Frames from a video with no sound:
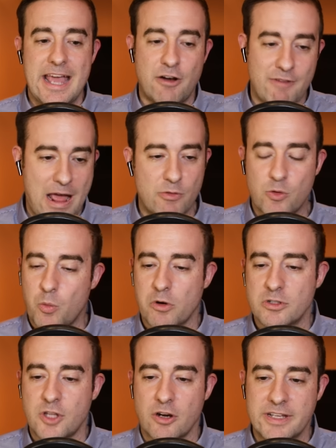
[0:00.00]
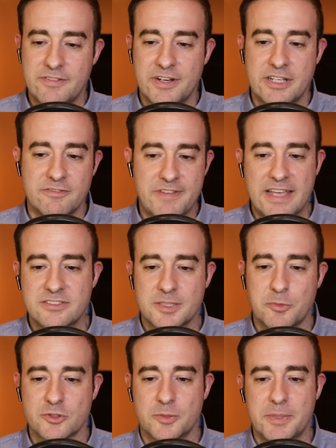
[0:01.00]
around the world are even
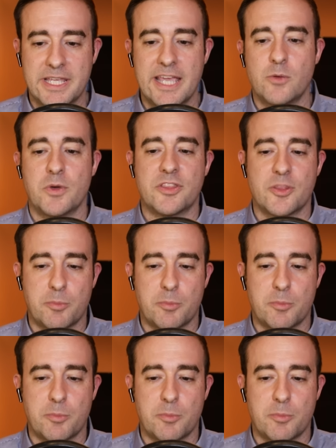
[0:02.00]
investable to begin with,